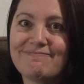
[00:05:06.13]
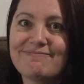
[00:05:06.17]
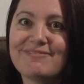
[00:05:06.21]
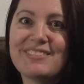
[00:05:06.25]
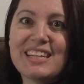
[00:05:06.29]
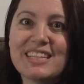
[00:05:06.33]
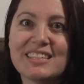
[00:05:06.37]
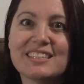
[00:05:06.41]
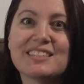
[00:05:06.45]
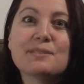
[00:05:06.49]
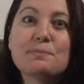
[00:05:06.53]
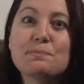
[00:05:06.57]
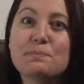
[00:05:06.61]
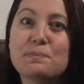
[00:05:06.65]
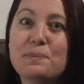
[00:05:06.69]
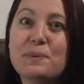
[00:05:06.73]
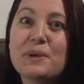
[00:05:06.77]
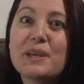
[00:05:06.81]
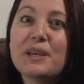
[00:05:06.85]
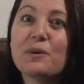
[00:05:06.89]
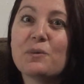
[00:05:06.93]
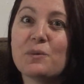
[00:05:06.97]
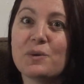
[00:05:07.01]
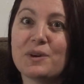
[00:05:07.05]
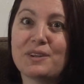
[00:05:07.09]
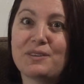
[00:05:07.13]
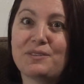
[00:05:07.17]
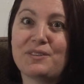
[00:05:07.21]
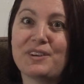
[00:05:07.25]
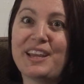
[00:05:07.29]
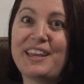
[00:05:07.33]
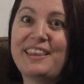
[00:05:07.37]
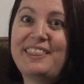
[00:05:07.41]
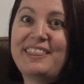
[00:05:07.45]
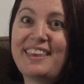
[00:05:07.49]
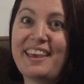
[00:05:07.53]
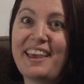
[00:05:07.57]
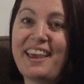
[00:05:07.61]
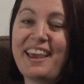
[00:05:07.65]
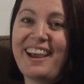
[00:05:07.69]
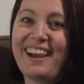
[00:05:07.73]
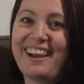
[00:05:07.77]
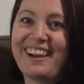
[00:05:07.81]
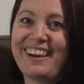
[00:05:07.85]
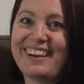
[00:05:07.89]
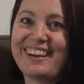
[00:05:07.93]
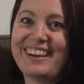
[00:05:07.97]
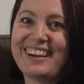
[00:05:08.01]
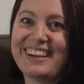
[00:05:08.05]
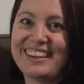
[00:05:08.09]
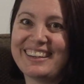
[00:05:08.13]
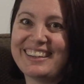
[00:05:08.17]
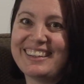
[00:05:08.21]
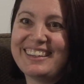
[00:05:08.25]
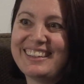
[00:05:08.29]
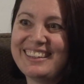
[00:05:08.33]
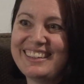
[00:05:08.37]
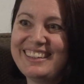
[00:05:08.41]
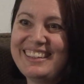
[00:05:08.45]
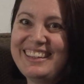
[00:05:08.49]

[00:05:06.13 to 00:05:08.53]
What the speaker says: a big one right there.